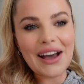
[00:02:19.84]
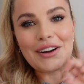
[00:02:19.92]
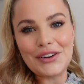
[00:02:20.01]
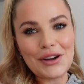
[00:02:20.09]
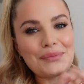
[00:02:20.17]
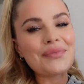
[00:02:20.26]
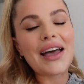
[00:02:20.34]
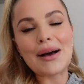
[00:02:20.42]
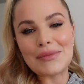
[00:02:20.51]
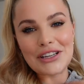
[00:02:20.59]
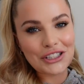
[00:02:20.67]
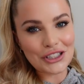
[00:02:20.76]
I don't know.
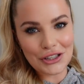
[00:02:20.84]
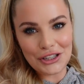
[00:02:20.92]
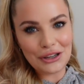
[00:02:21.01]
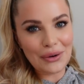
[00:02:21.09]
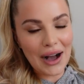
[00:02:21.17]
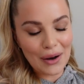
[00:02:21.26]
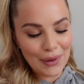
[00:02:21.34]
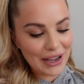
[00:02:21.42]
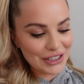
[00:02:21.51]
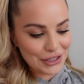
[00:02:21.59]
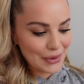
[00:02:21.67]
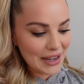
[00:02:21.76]
I'm going to show you how
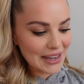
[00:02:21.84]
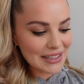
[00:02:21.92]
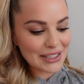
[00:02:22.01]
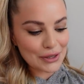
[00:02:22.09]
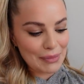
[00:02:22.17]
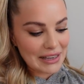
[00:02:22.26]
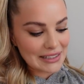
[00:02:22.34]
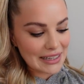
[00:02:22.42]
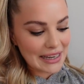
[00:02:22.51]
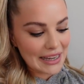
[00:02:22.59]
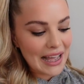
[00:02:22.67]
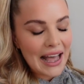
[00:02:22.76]
I do it. So
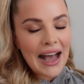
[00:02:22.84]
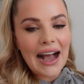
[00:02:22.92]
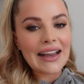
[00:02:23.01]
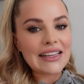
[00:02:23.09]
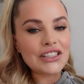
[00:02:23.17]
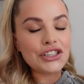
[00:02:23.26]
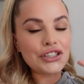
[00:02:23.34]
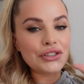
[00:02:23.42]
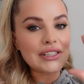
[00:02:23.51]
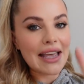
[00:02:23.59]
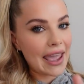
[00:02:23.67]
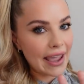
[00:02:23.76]
basically, I need to do
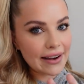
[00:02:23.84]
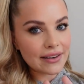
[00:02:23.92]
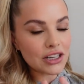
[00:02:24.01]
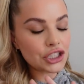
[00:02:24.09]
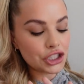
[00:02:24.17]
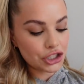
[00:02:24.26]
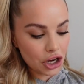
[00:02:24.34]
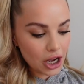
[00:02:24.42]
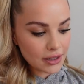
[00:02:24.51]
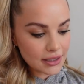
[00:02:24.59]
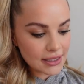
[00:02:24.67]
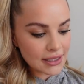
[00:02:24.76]
ten
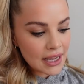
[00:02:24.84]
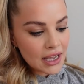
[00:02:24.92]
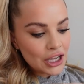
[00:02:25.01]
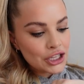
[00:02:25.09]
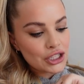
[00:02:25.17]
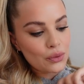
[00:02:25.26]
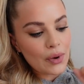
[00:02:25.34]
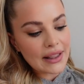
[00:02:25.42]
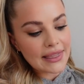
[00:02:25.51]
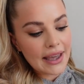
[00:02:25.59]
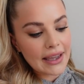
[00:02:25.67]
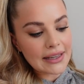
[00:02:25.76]
shots. So
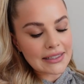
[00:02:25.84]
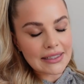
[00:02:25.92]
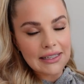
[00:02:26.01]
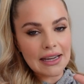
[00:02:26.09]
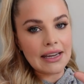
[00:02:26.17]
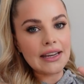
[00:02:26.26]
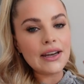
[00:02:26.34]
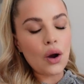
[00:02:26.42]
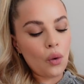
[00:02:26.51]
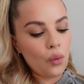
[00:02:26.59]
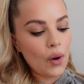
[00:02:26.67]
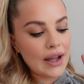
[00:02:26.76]
what they did
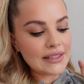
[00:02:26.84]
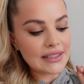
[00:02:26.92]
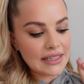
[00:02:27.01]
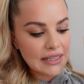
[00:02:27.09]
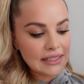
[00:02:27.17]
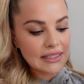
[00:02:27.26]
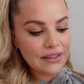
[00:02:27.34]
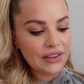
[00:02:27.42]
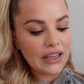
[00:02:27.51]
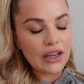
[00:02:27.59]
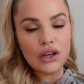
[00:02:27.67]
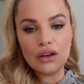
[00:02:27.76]
was D S T
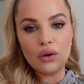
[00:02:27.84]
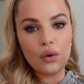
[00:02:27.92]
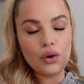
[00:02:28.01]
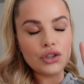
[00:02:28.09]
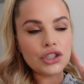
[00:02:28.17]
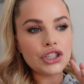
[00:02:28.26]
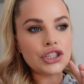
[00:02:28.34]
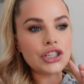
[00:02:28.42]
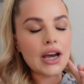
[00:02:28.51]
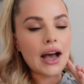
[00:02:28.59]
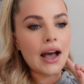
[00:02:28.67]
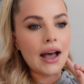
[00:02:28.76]
V
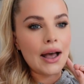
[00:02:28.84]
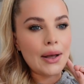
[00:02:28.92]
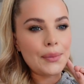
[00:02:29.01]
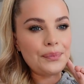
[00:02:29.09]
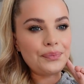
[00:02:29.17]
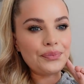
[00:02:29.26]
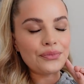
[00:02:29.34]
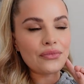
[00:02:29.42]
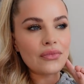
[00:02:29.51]
launched, um,